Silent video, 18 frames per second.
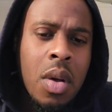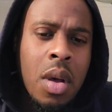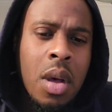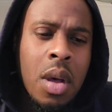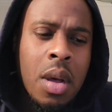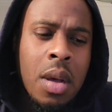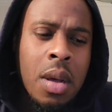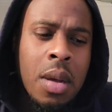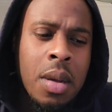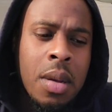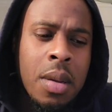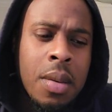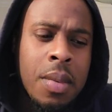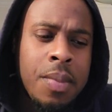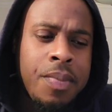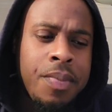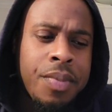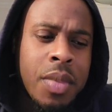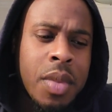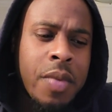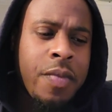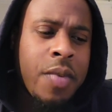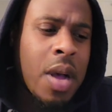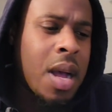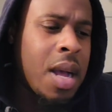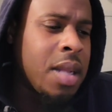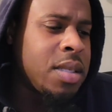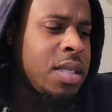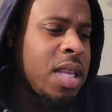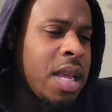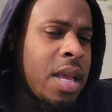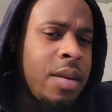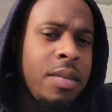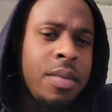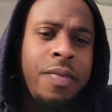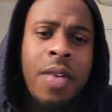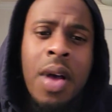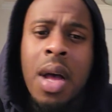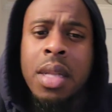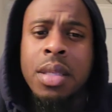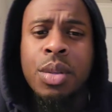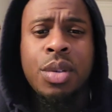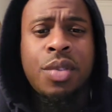Fonz